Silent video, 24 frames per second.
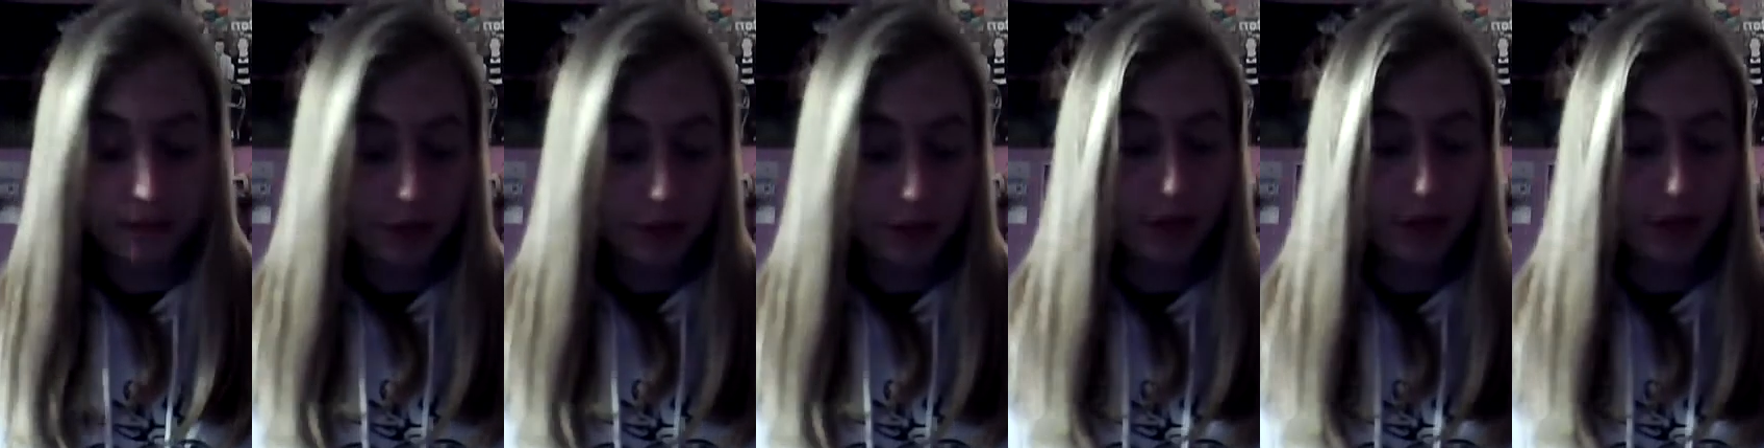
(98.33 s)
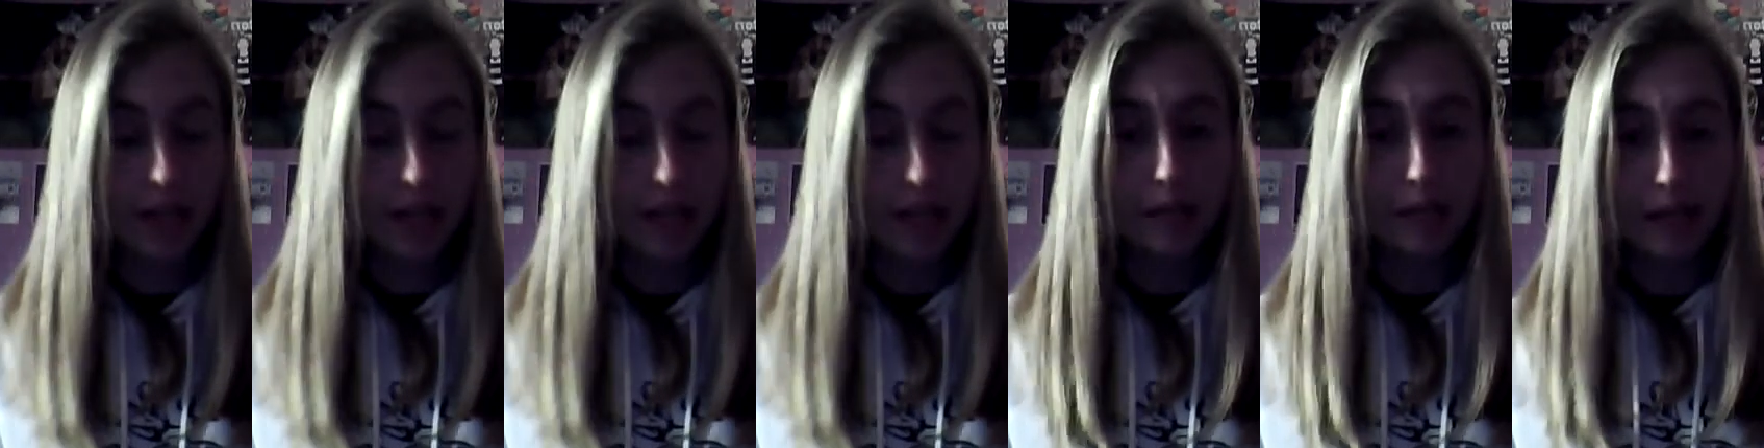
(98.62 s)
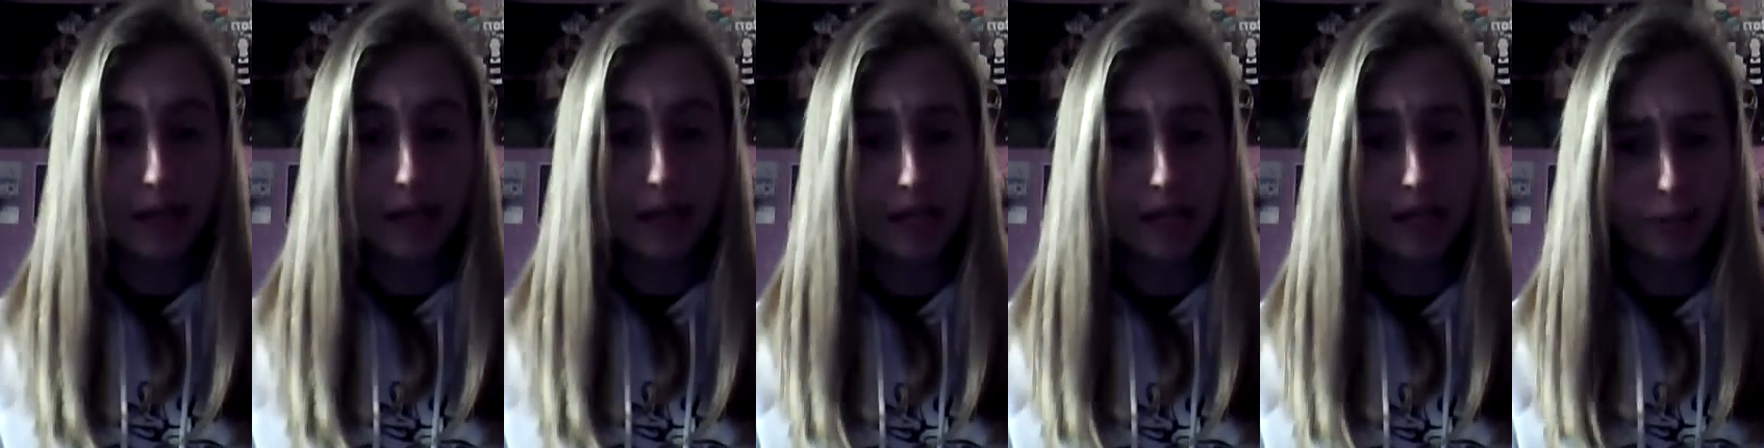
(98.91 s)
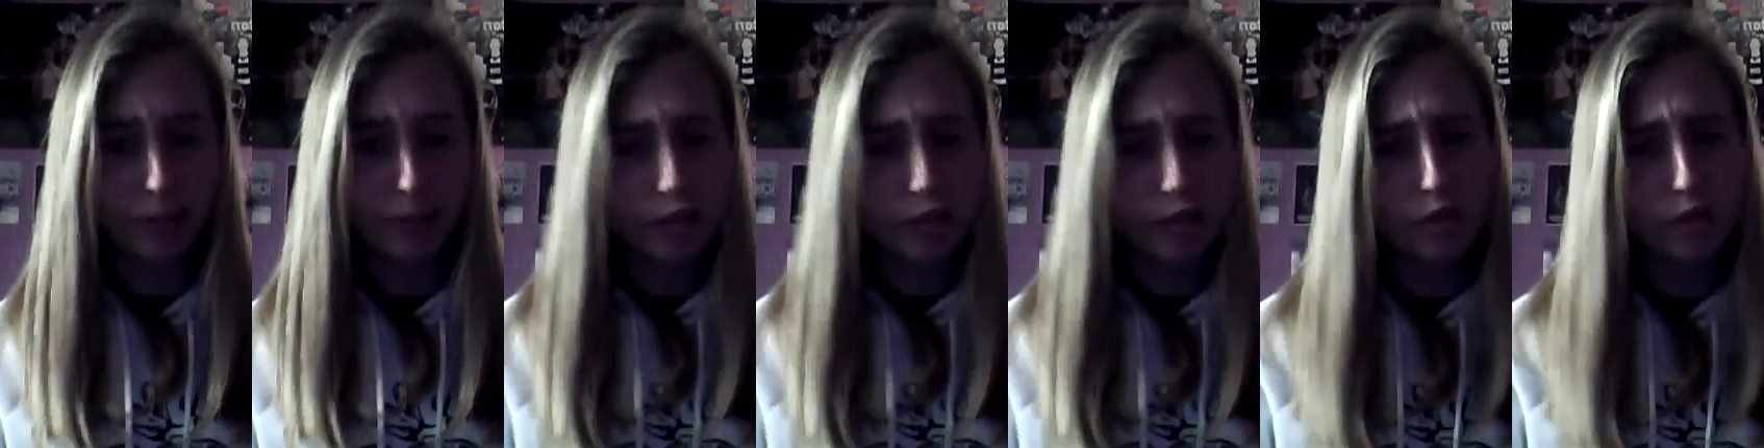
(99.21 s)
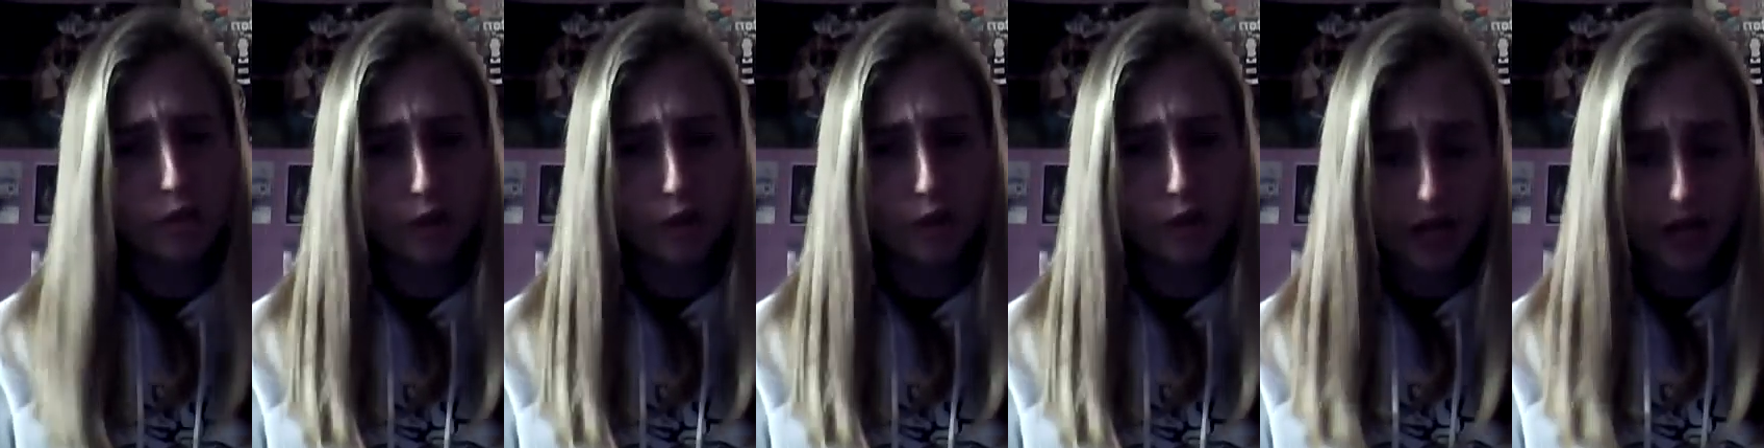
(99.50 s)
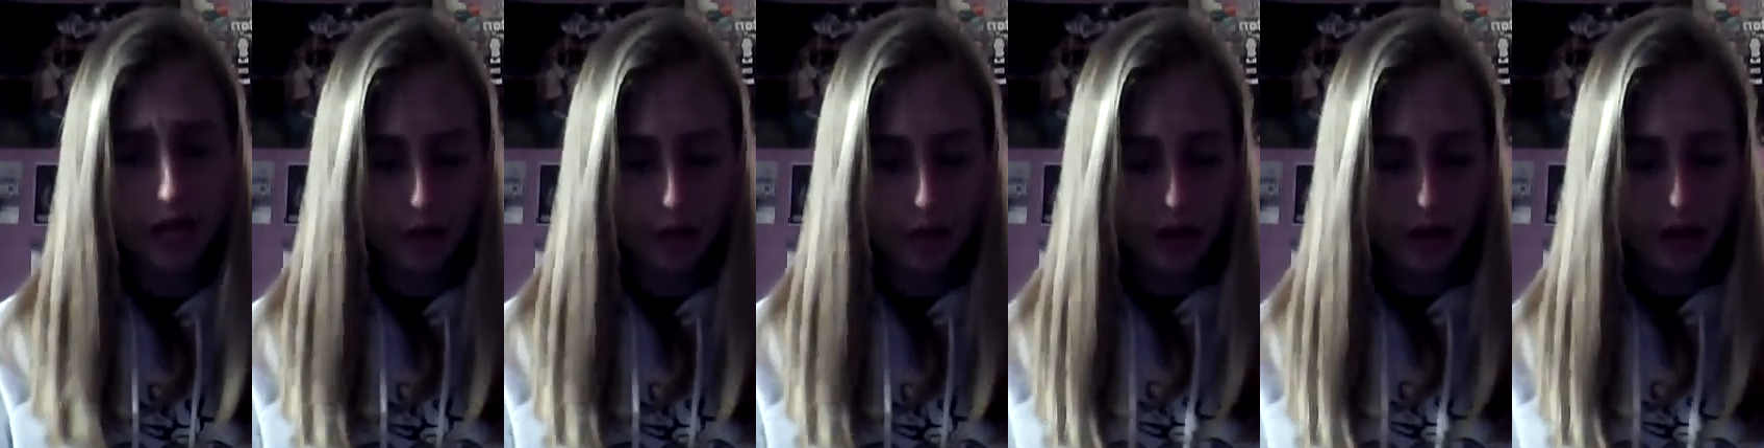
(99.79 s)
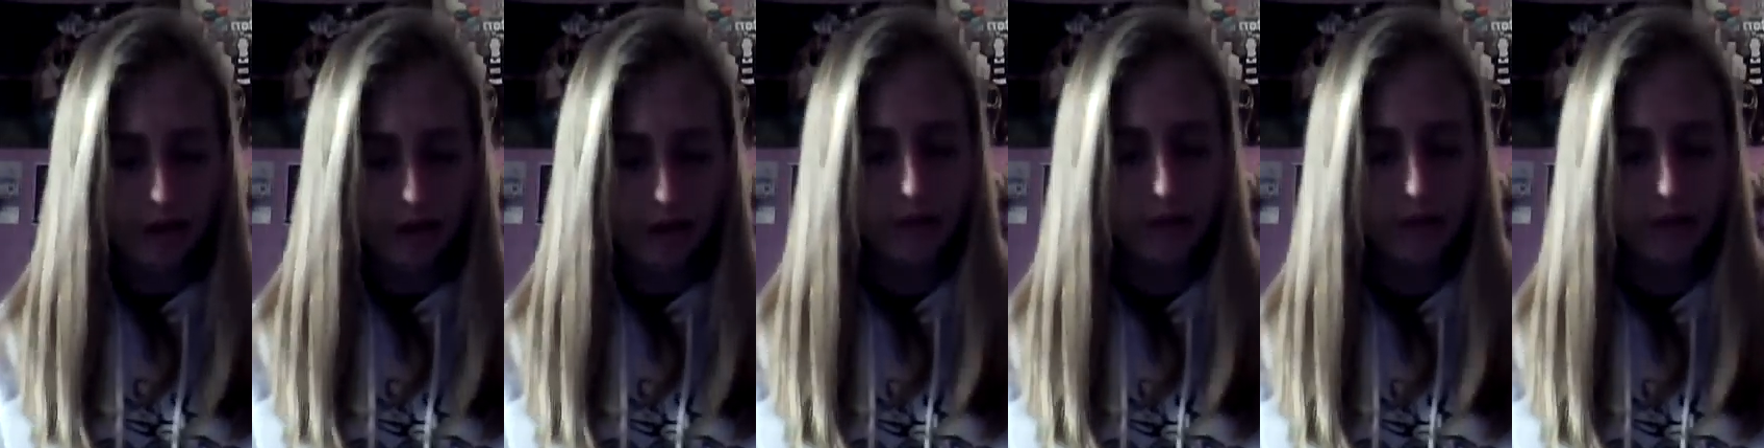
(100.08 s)
You can get them at, like, Sports Authority,
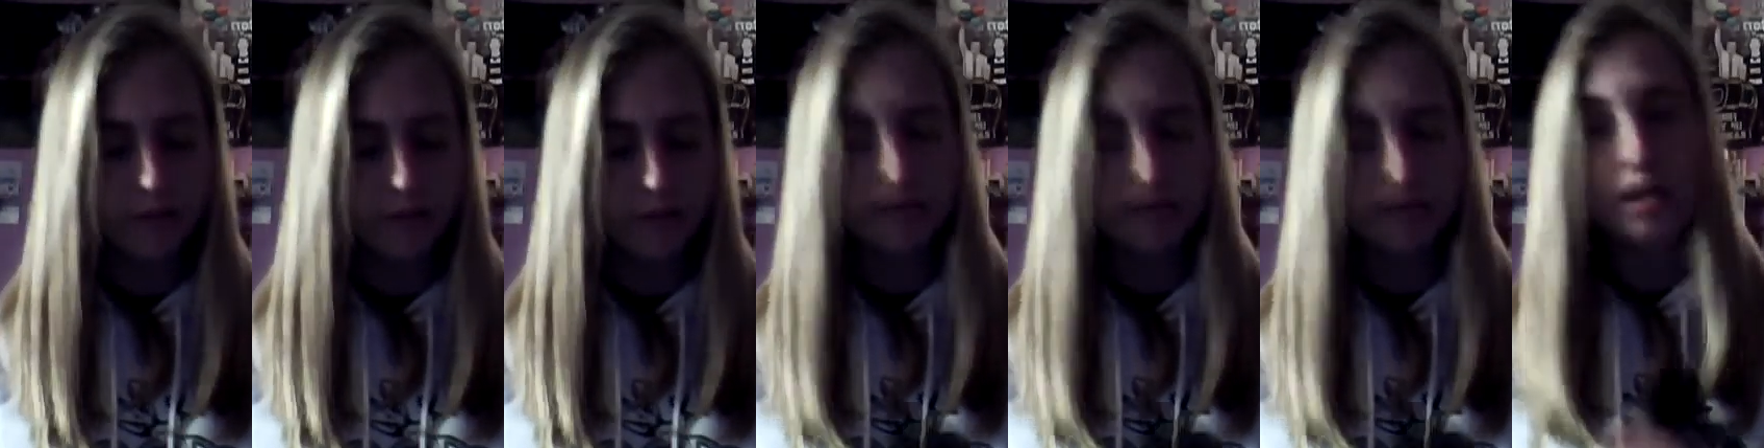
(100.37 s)
whatever.